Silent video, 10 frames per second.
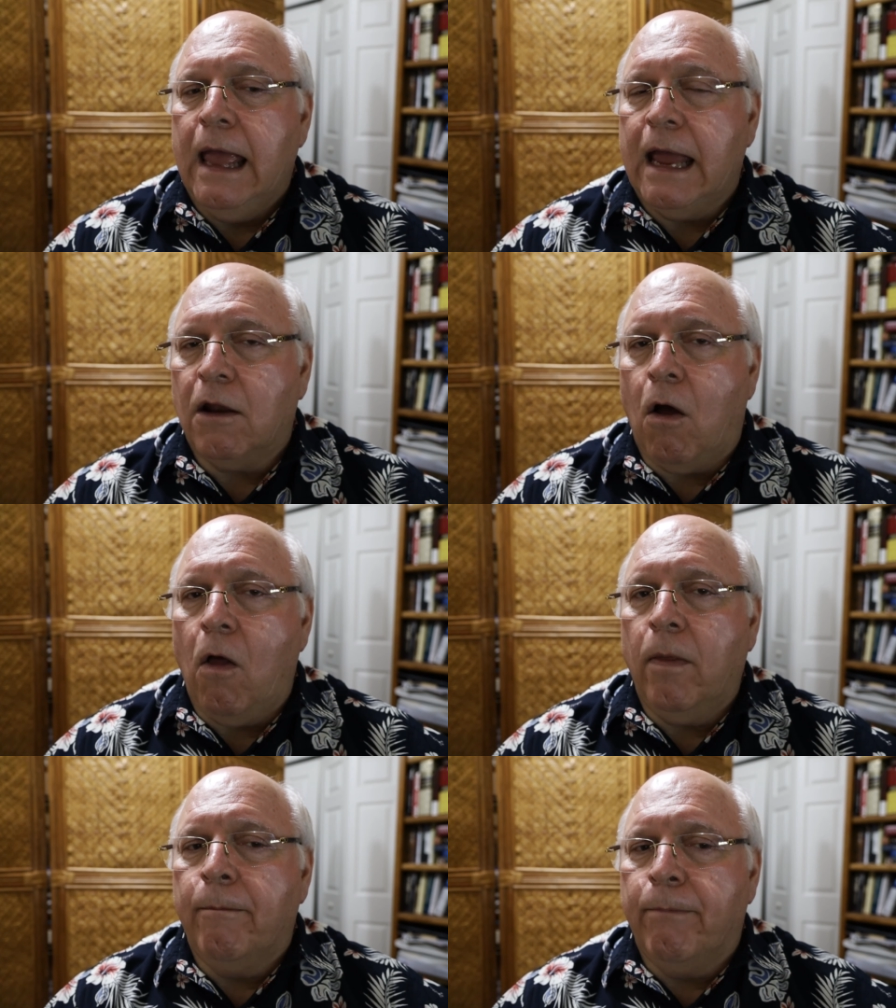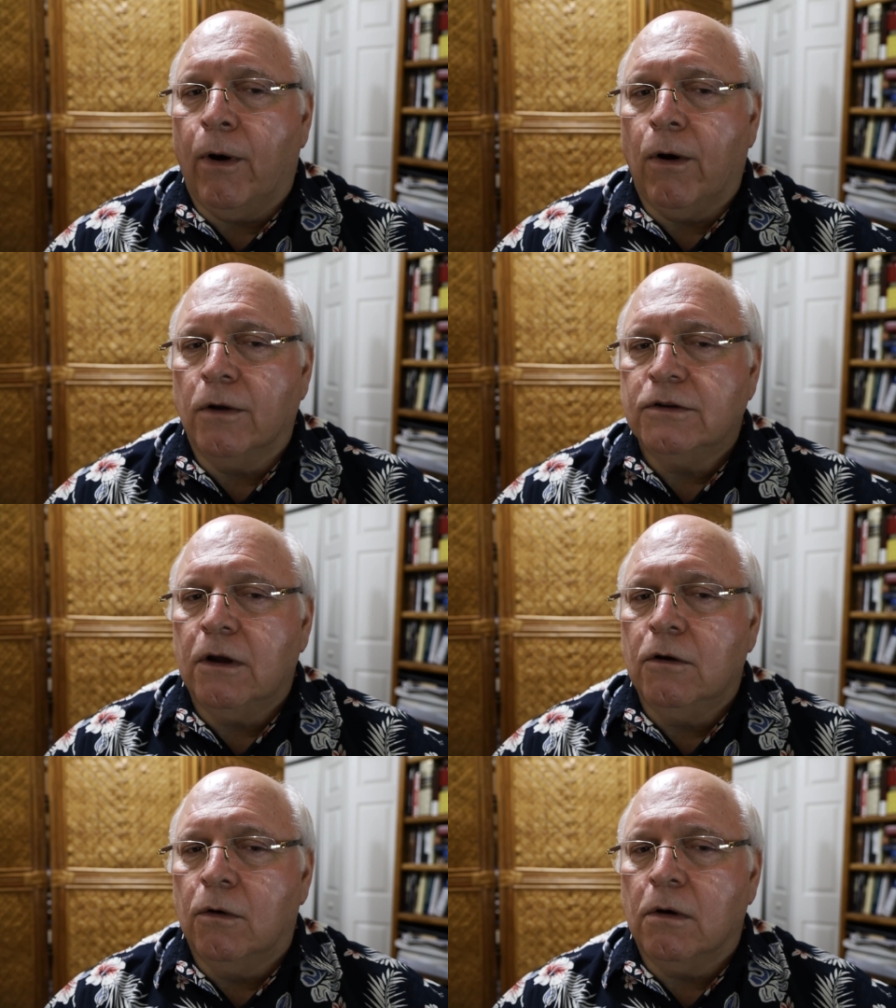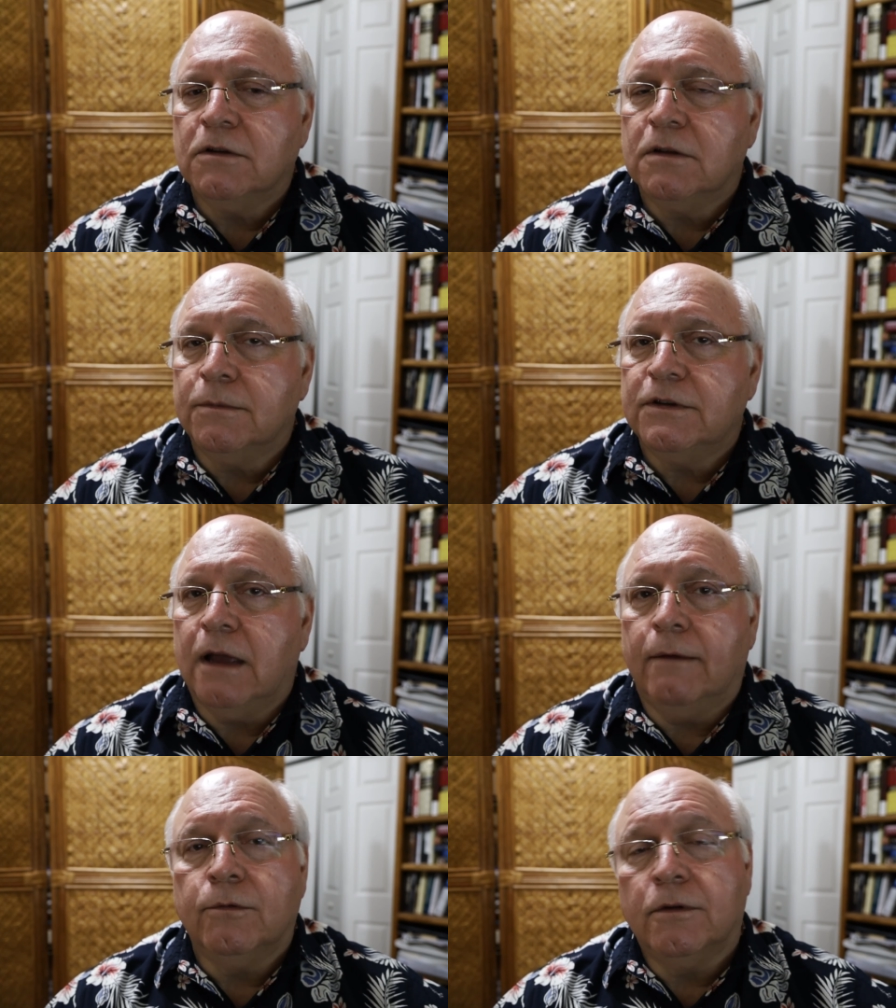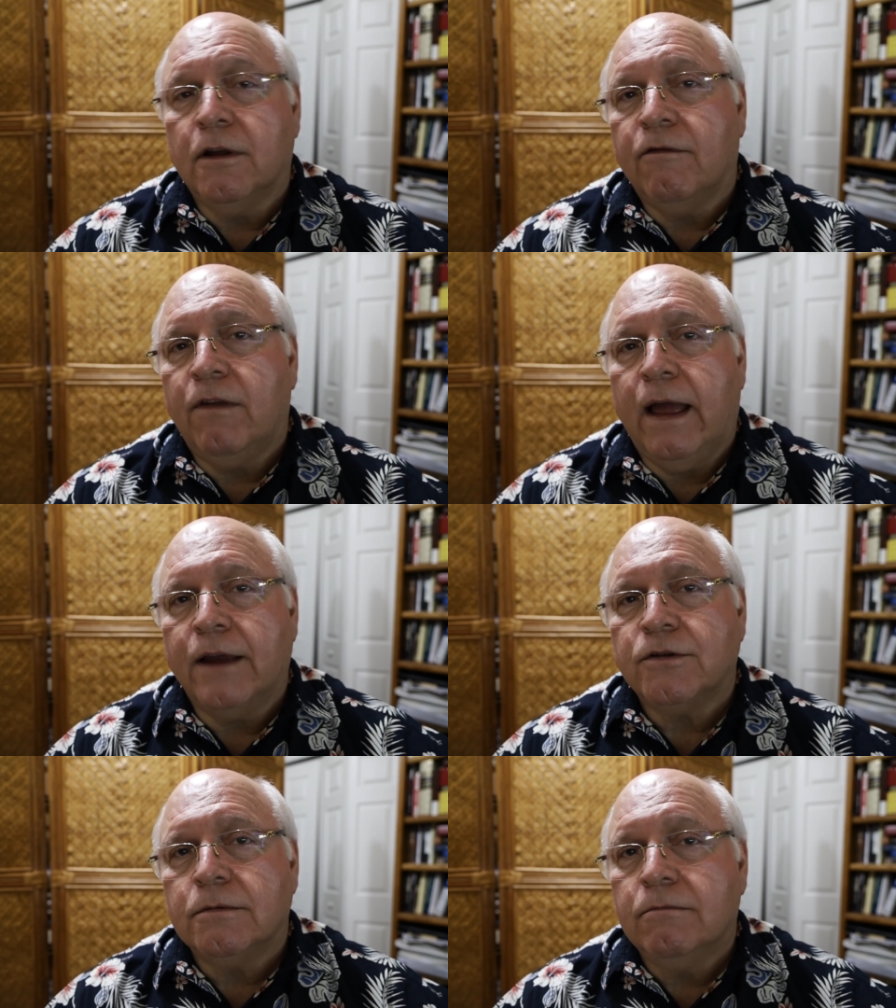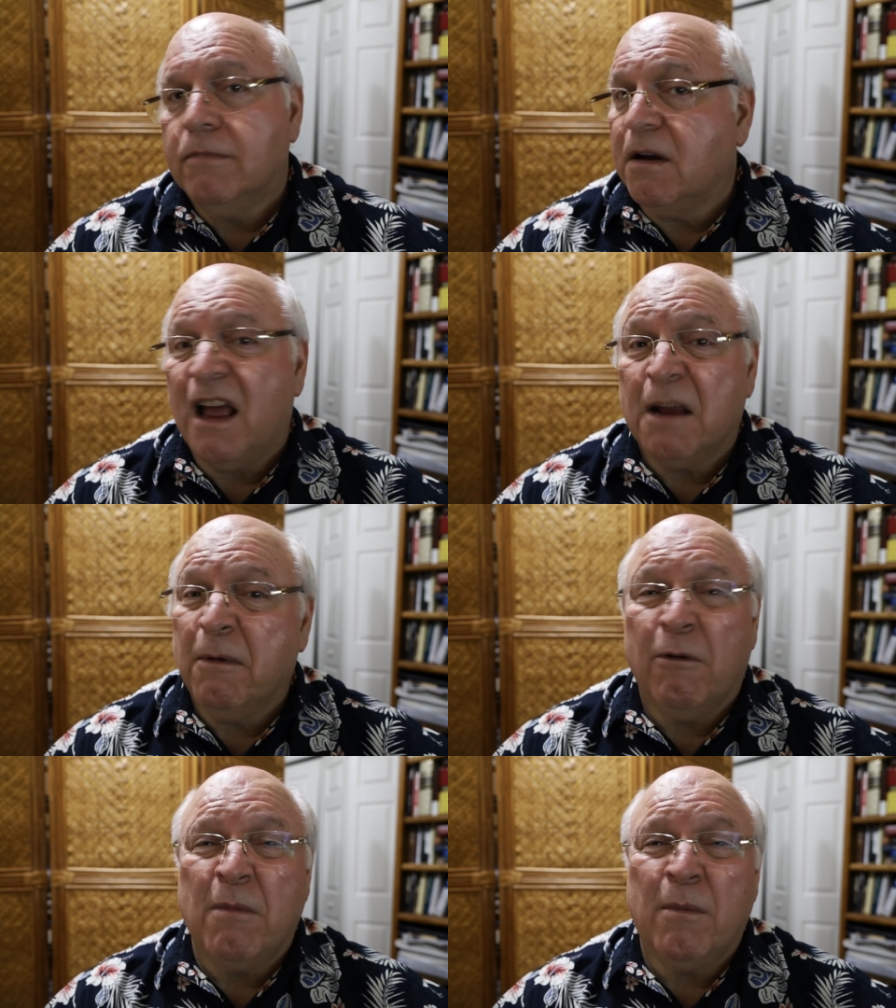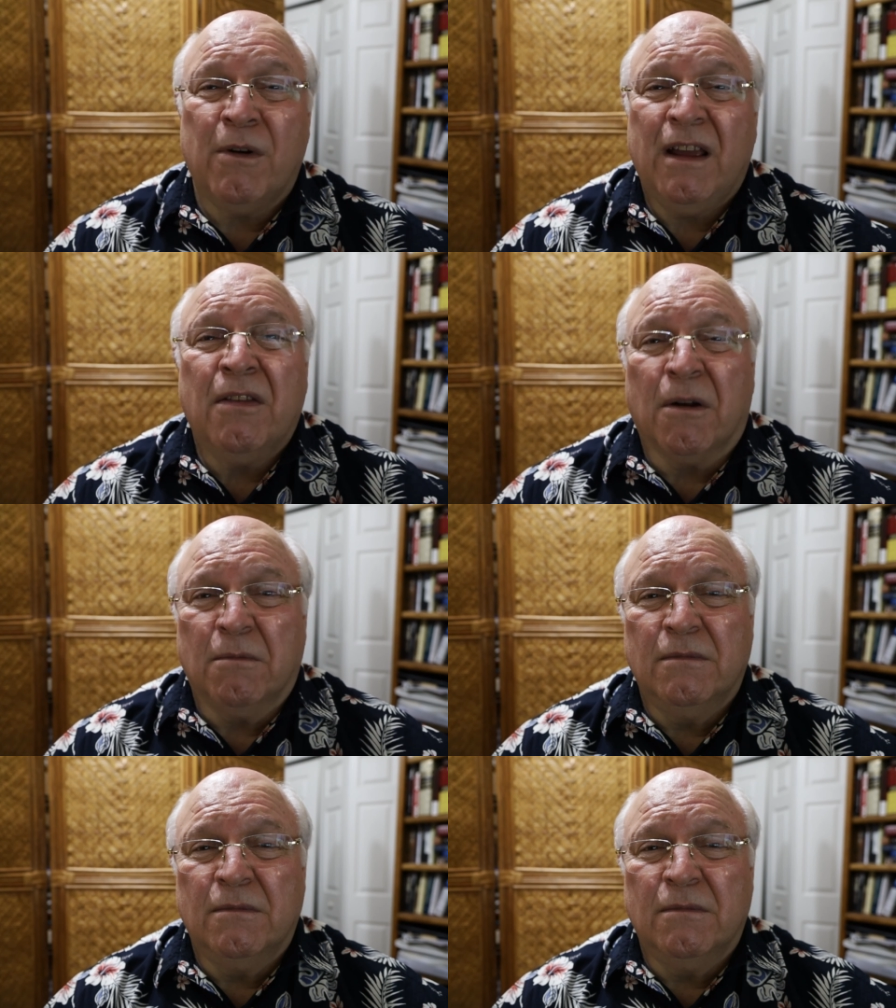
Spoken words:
and all the birds gorged themselves with their flesh. They're not going to be remembered either.